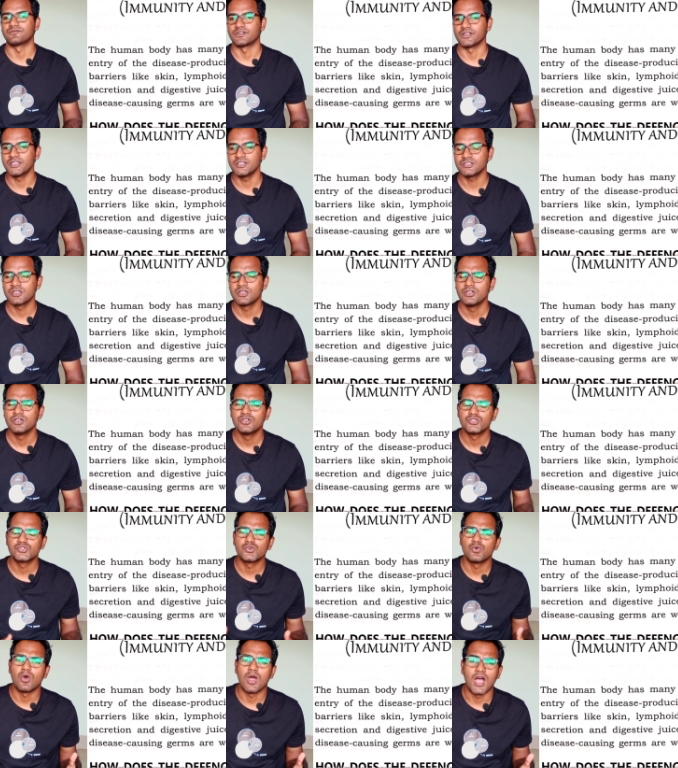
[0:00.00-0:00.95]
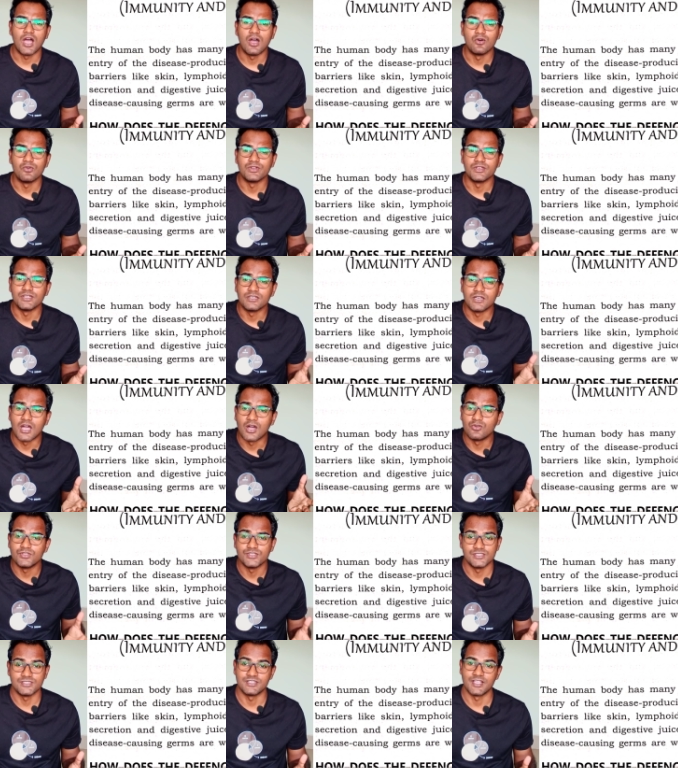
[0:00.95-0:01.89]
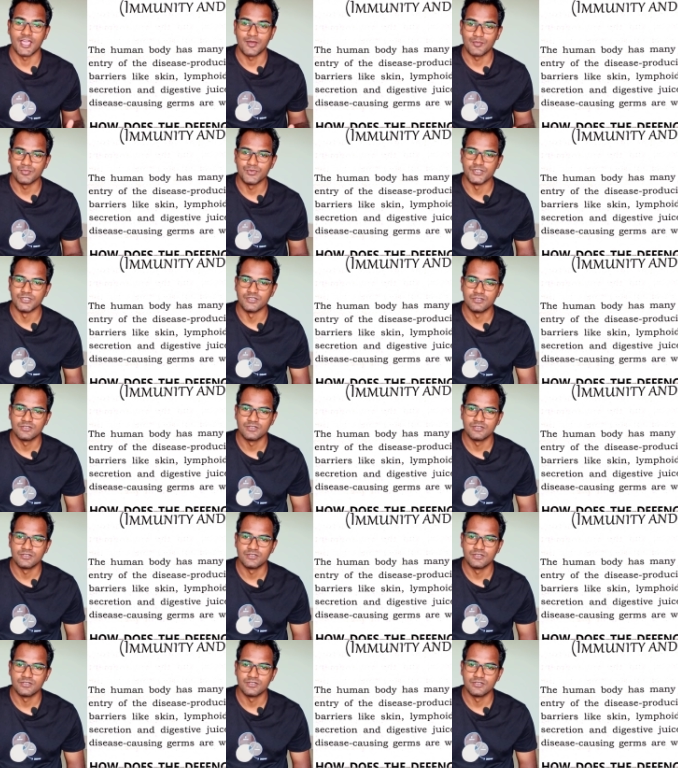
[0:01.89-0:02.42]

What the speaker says: right? So how does it happen?